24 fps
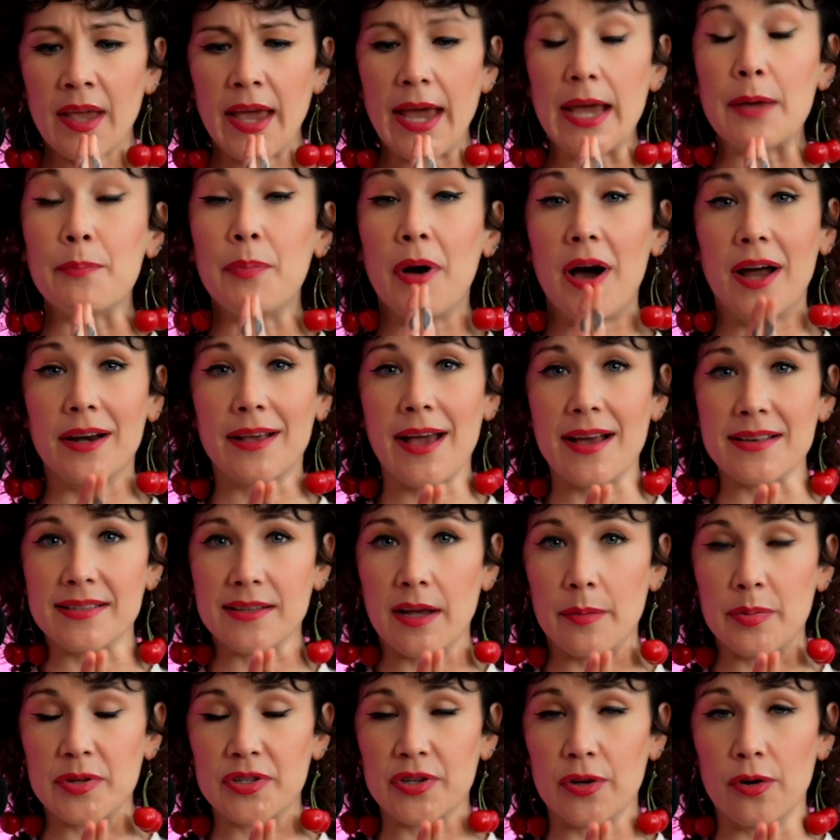a
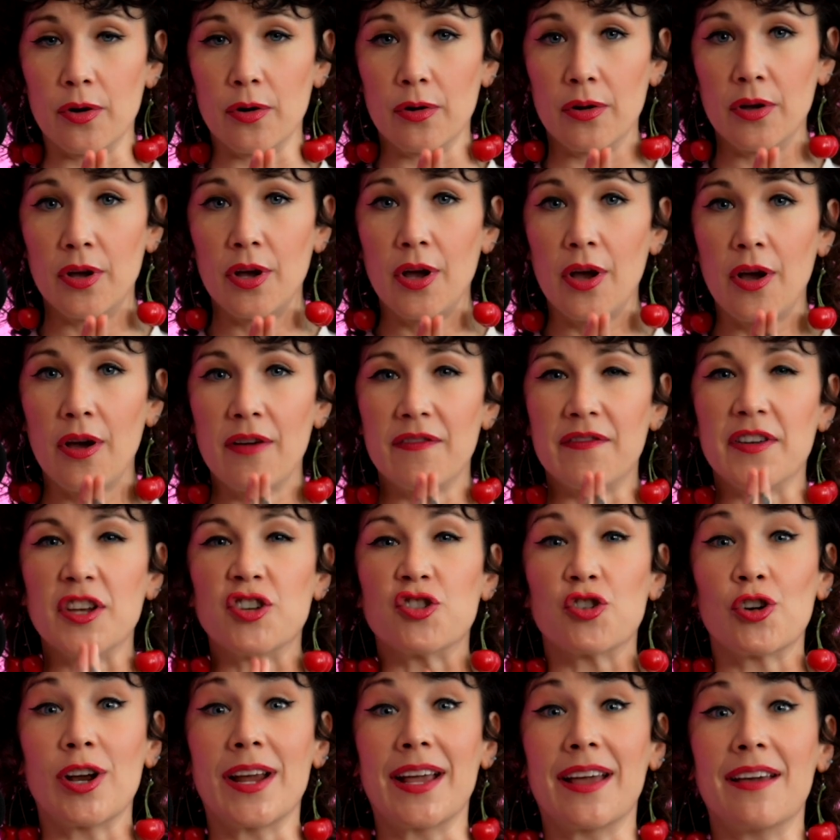podcast episode
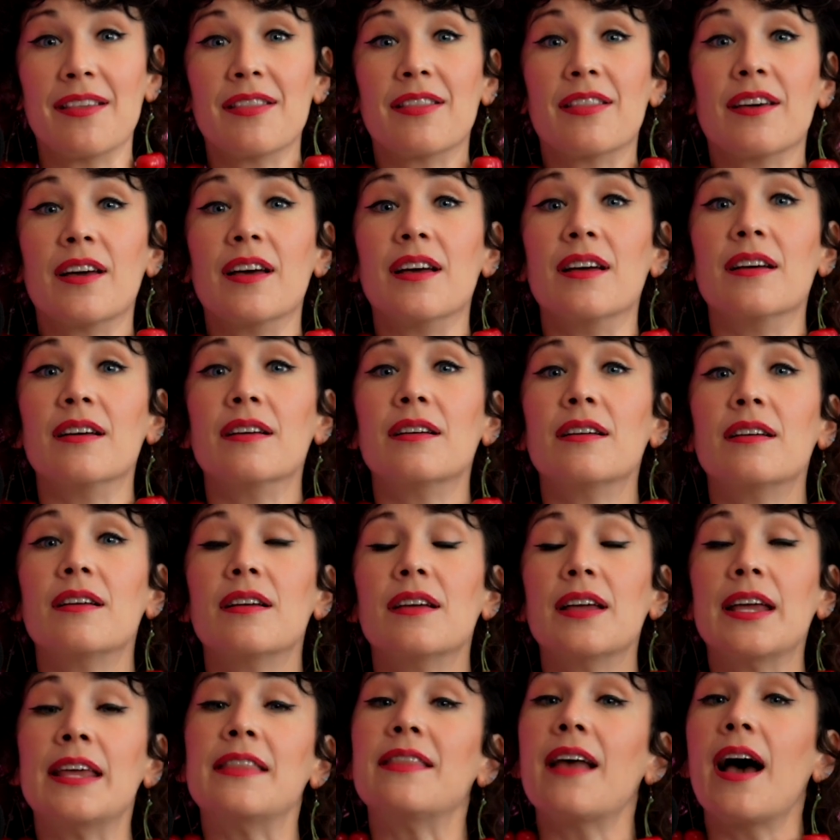featuring the
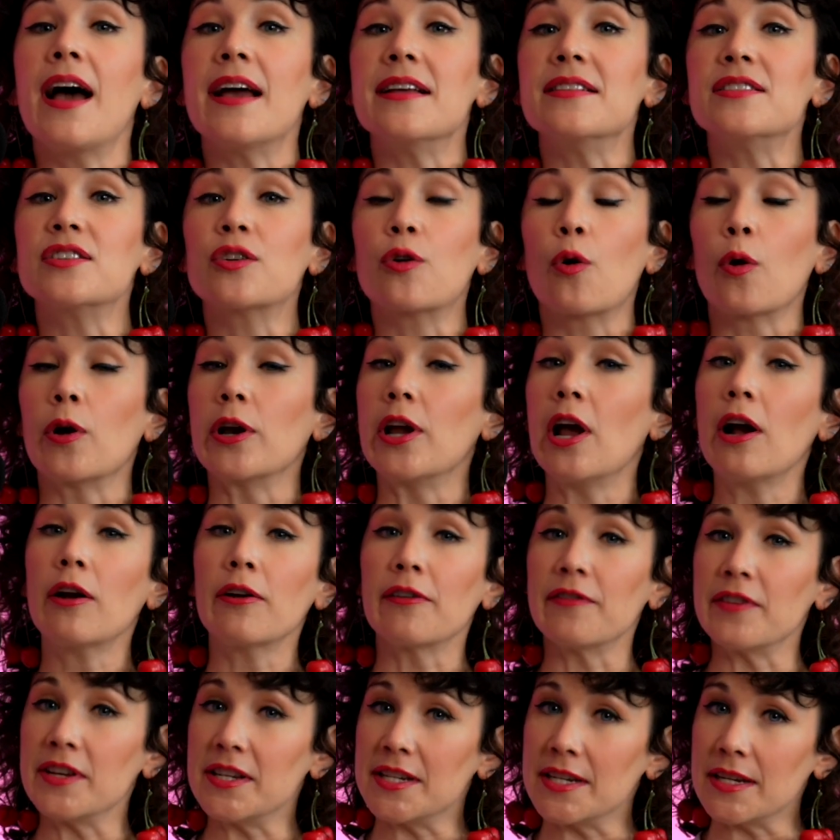In the Heights
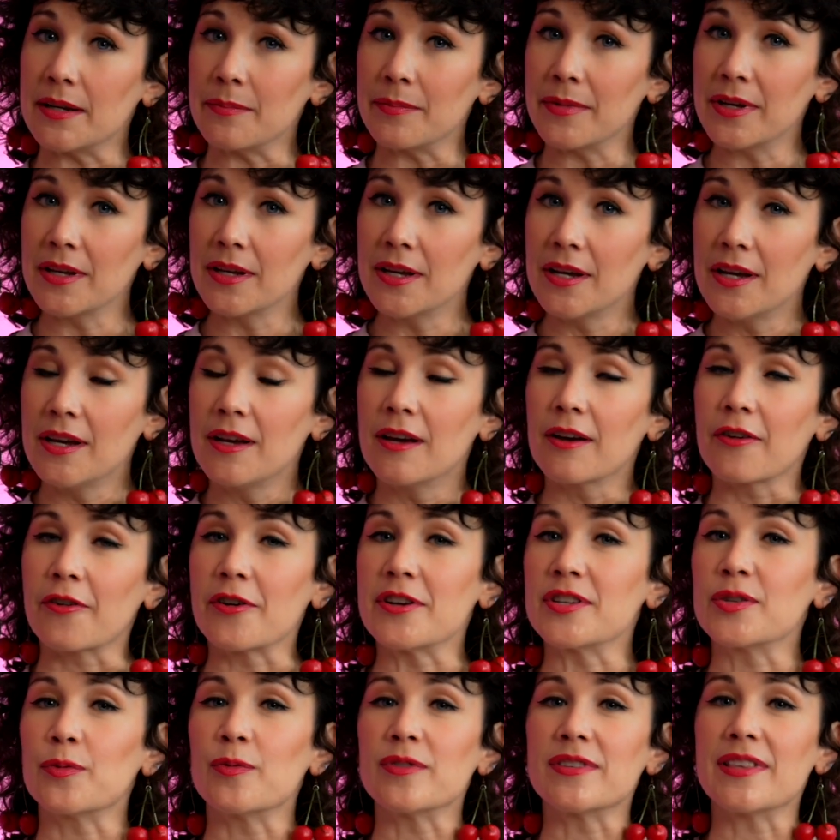choreography team.
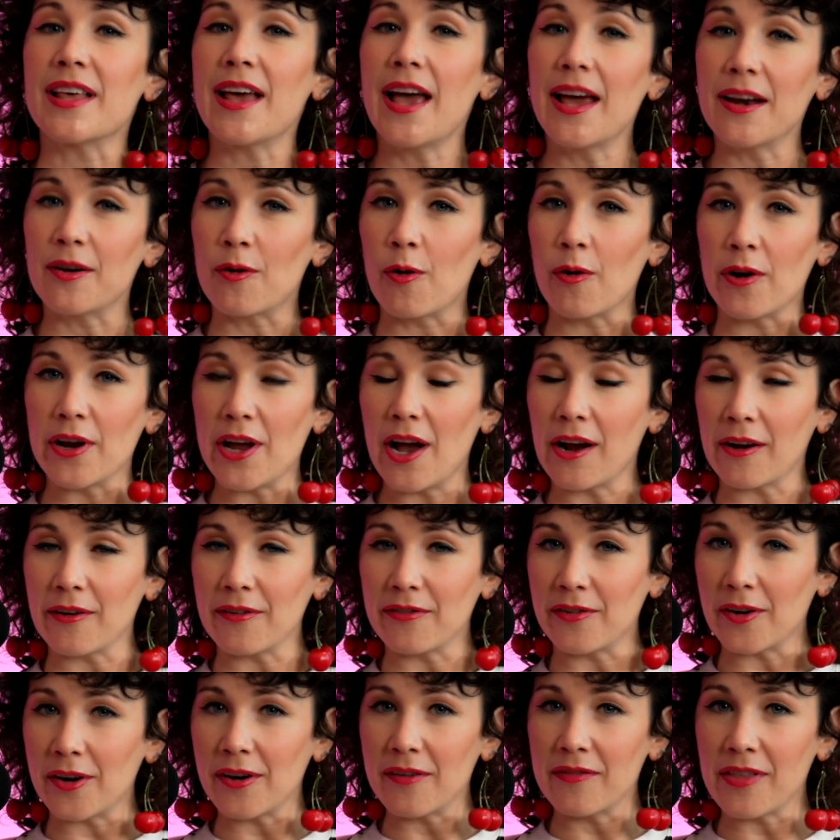Chris was the head
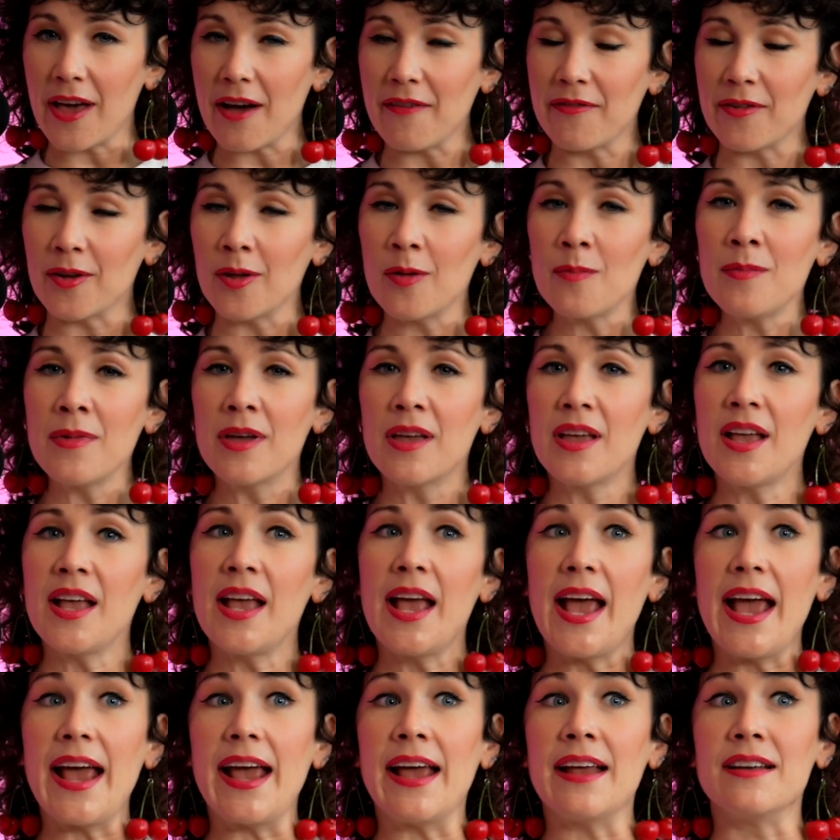choreographer of that film
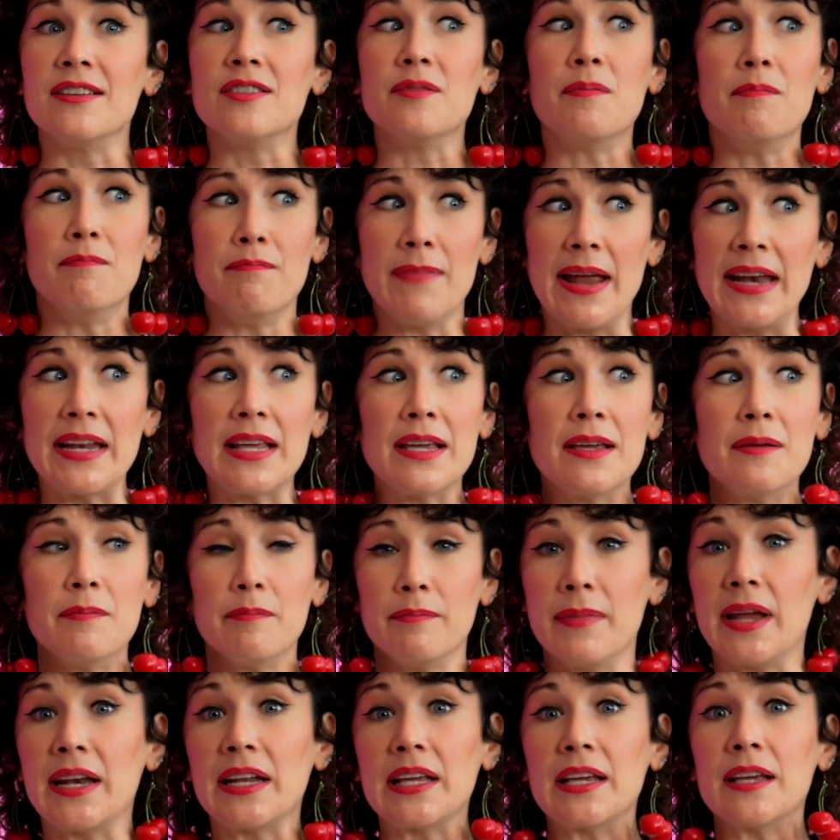and many,
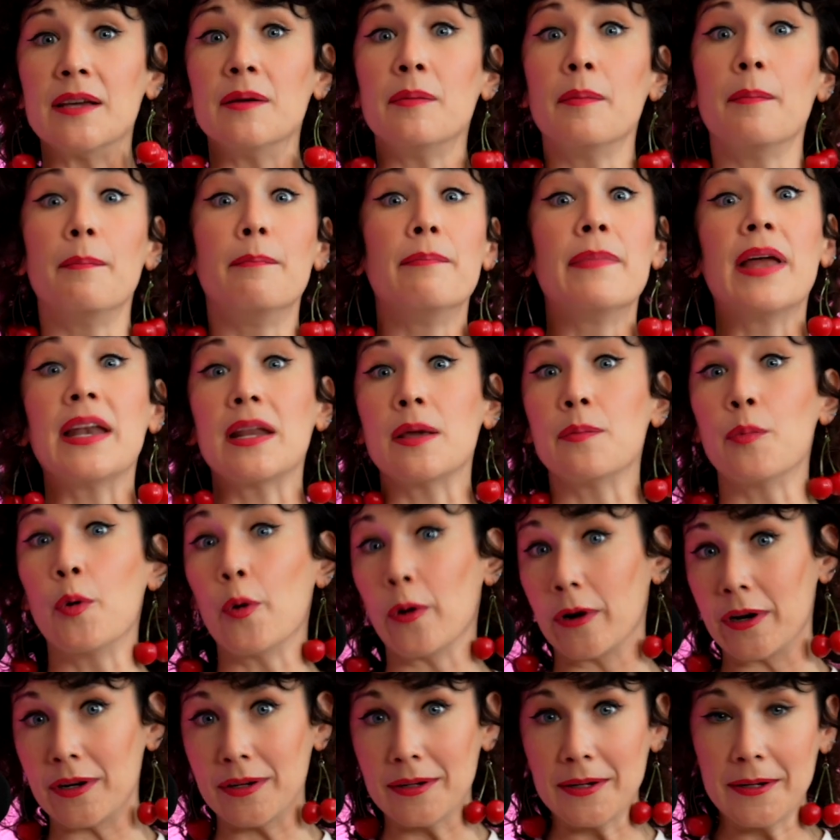many, many
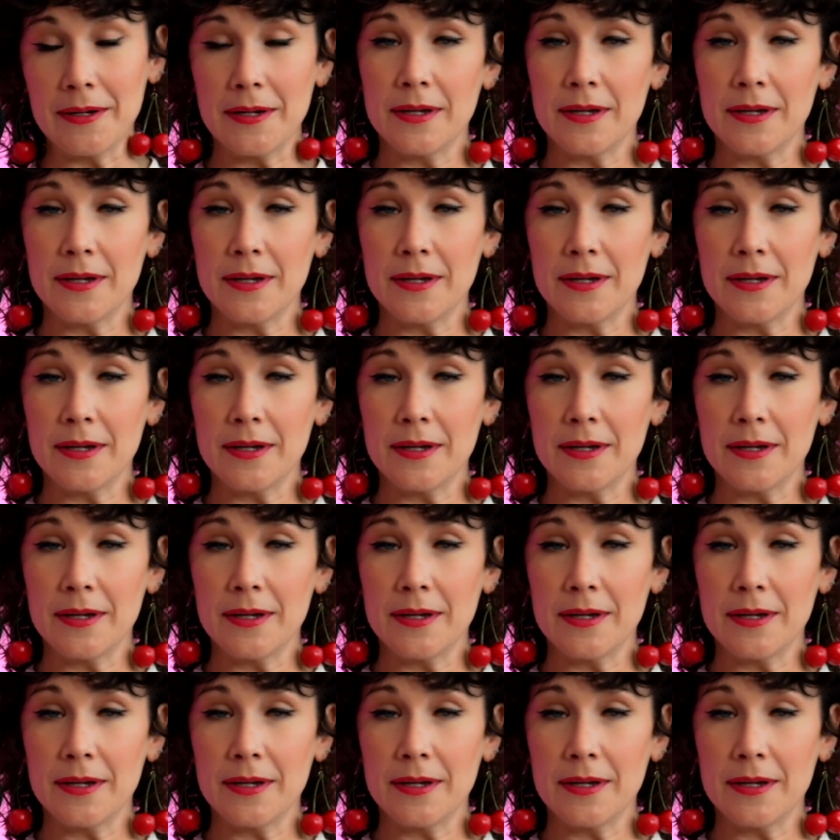more.